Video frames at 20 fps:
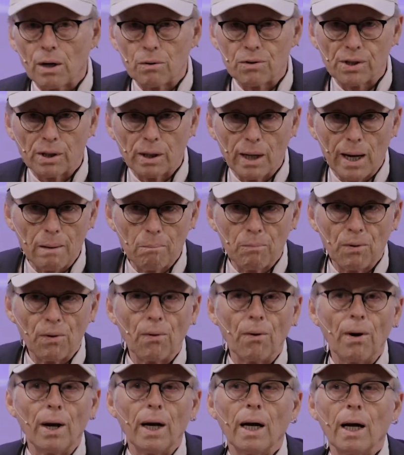hours of
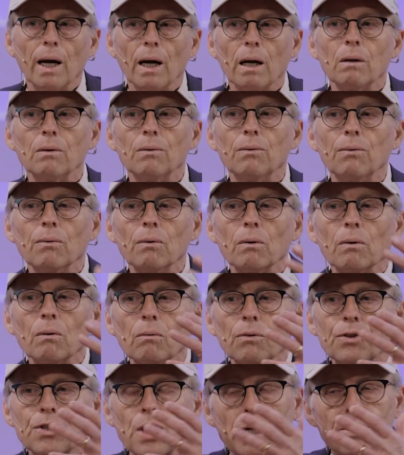labor, and
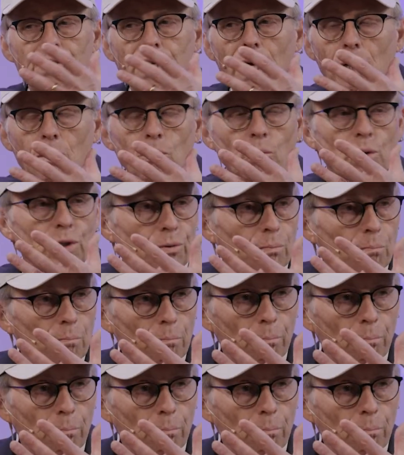the child's head was